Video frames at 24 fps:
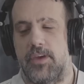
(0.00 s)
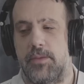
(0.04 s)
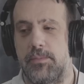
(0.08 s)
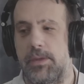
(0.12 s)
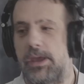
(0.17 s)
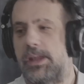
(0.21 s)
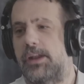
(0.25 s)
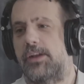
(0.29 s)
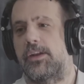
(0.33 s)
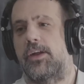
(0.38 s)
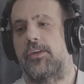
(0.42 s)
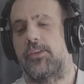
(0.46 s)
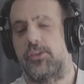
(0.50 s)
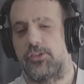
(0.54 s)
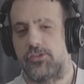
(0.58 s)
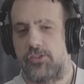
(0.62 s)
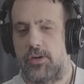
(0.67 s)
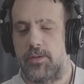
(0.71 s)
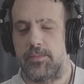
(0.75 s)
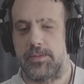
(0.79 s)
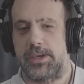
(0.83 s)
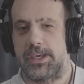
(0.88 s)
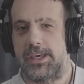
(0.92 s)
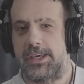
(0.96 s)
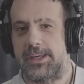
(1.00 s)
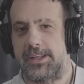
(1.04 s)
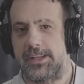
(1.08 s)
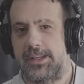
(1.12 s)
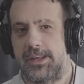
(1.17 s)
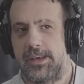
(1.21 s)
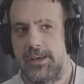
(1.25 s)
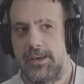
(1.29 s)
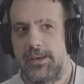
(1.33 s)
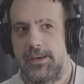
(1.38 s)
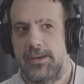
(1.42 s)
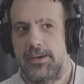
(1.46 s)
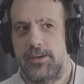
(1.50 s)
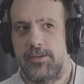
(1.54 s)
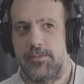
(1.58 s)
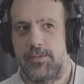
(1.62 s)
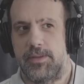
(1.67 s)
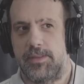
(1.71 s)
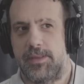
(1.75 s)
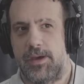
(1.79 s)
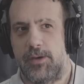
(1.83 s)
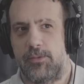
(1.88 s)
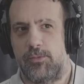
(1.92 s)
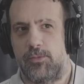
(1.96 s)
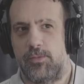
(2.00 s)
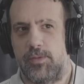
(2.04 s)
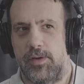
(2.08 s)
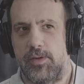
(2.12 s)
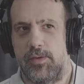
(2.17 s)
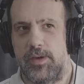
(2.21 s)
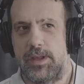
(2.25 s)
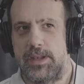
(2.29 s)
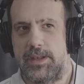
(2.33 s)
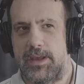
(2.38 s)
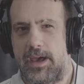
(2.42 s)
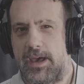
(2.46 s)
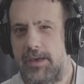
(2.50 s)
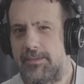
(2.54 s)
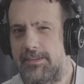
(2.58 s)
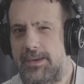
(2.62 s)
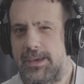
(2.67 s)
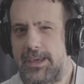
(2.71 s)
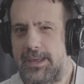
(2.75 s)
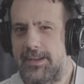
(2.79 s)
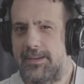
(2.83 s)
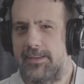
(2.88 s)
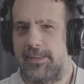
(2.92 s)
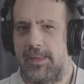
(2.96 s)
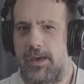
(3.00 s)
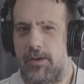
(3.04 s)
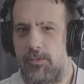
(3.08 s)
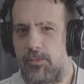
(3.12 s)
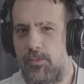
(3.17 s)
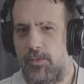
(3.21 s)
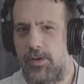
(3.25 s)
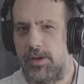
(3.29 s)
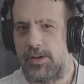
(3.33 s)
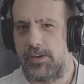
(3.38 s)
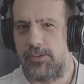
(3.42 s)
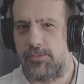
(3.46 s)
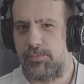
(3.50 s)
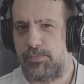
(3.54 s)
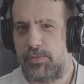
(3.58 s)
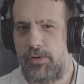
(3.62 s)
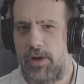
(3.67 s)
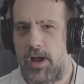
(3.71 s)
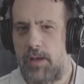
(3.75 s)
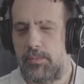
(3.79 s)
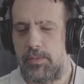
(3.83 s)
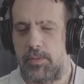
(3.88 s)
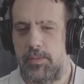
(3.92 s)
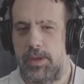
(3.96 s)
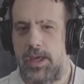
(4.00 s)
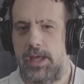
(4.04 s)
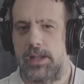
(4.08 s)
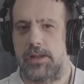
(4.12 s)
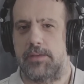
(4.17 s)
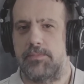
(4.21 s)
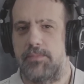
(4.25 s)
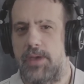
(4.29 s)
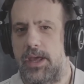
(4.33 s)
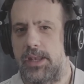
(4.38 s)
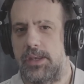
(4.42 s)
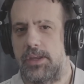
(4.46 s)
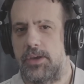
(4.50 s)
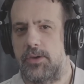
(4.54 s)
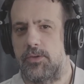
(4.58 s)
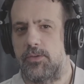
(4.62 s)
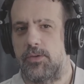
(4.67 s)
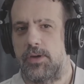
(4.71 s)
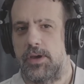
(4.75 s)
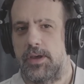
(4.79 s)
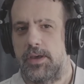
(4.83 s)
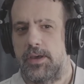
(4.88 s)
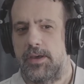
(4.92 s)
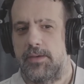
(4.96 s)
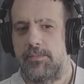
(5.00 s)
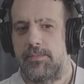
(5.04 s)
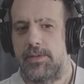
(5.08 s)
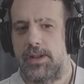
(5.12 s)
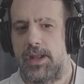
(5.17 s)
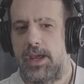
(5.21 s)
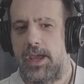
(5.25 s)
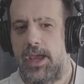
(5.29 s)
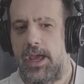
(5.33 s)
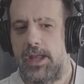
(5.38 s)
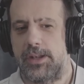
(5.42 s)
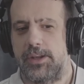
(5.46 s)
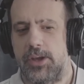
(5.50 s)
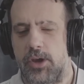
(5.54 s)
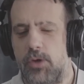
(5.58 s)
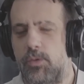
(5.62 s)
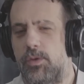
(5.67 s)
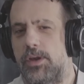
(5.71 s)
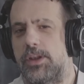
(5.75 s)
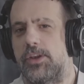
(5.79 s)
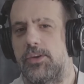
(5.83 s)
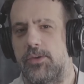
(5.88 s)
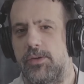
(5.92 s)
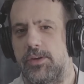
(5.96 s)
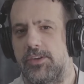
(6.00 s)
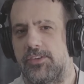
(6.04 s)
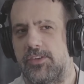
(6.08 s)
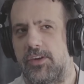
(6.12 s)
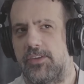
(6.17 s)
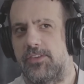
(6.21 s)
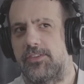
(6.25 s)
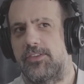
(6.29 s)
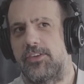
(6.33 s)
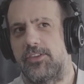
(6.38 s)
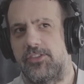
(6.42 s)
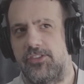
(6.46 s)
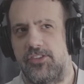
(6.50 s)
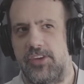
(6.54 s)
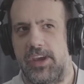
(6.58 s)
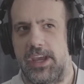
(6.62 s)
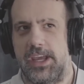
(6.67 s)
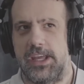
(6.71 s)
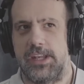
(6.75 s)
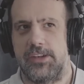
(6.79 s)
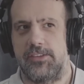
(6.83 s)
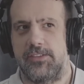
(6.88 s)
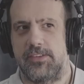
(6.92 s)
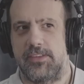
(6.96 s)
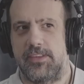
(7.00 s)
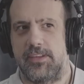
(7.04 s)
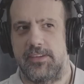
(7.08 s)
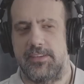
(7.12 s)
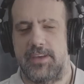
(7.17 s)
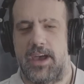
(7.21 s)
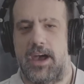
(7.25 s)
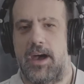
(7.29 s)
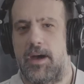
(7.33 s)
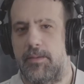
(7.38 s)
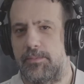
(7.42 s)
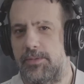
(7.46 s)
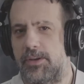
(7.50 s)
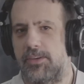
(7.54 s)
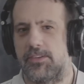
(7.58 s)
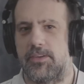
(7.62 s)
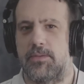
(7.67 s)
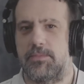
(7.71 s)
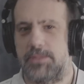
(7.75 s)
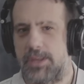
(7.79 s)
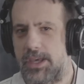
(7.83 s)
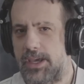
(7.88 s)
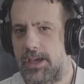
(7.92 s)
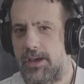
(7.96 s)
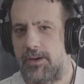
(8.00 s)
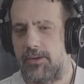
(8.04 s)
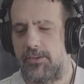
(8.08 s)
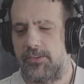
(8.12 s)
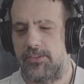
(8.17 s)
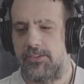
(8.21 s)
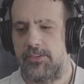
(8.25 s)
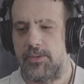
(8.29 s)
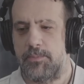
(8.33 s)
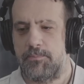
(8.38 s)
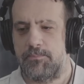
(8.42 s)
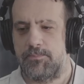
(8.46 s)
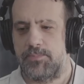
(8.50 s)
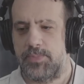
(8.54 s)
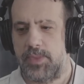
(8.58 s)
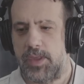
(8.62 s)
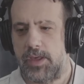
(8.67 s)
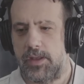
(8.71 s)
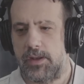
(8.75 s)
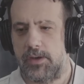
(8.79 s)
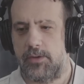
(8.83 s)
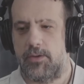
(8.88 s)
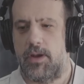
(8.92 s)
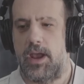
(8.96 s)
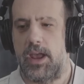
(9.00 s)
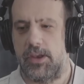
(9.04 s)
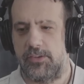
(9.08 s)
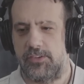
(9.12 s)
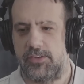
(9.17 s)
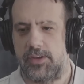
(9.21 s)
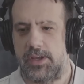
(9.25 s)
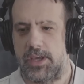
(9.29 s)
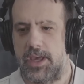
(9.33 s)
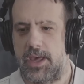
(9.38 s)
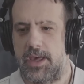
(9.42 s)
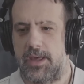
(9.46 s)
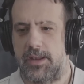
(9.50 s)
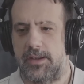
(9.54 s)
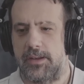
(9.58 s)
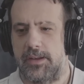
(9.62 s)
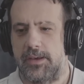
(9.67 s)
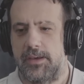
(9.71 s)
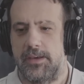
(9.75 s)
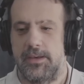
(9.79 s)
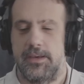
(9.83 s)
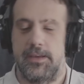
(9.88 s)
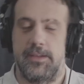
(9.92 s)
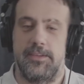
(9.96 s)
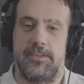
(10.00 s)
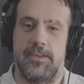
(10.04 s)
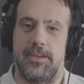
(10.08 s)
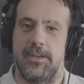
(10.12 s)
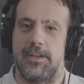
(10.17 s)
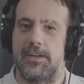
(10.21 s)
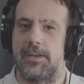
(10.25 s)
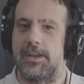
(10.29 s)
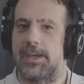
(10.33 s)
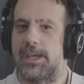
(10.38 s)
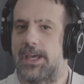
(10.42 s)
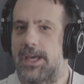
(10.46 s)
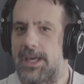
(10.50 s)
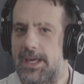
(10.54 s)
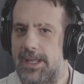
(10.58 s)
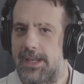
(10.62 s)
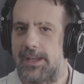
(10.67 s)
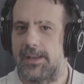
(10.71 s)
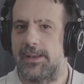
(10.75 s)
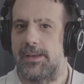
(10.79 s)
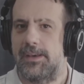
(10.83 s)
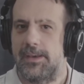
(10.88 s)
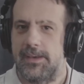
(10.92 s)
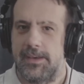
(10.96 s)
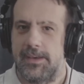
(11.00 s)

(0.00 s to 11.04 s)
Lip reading: I made another drum kit without really diving into that one problematic menu, but I had to go into it just to change the tom to something else, and it crashed again, did it again,